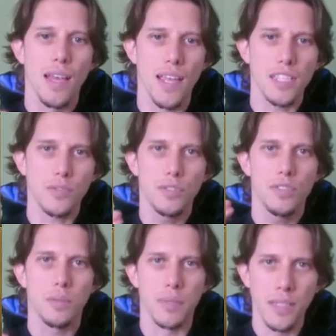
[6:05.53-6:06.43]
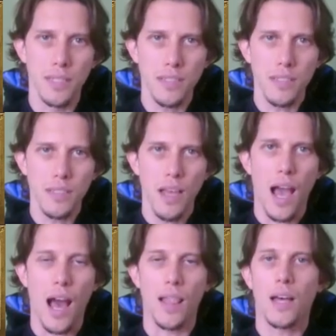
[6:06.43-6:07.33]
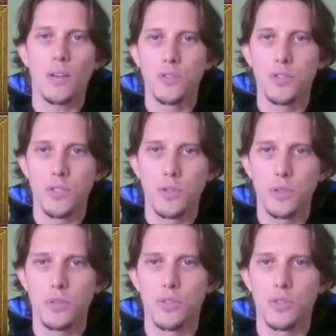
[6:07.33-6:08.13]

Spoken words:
Endravul's ability allows you